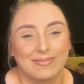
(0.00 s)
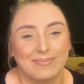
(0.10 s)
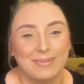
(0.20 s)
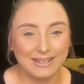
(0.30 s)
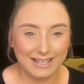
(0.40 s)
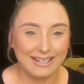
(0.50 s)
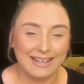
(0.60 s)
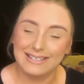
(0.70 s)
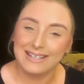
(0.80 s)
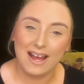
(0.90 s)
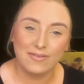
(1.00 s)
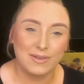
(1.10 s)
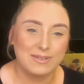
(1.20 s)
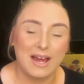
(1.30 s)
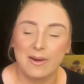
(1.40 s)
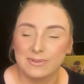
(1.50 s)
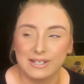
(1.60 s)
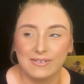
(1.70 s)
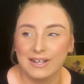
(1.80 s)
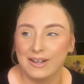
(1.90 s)
But then, yeah, the day after was
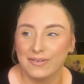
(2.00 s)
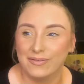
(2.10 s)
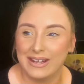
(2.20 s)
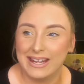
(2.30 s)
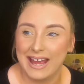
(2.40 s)
absolutely lovely.